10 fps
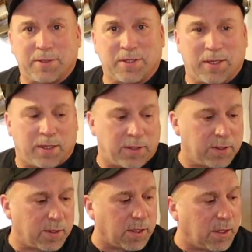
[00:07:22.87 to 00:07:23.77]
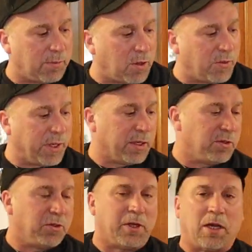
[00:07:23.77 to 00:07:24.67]
is it. All we
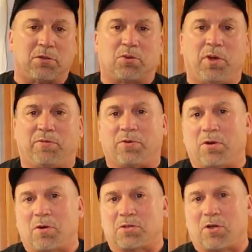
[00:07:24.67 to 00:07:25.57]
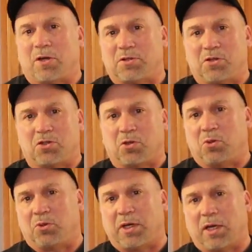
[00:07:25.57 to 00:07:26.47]
gotta do now is wait for our sausage to
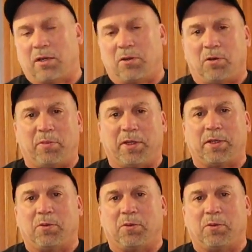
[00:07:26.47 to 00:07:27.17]
cool down a little bit,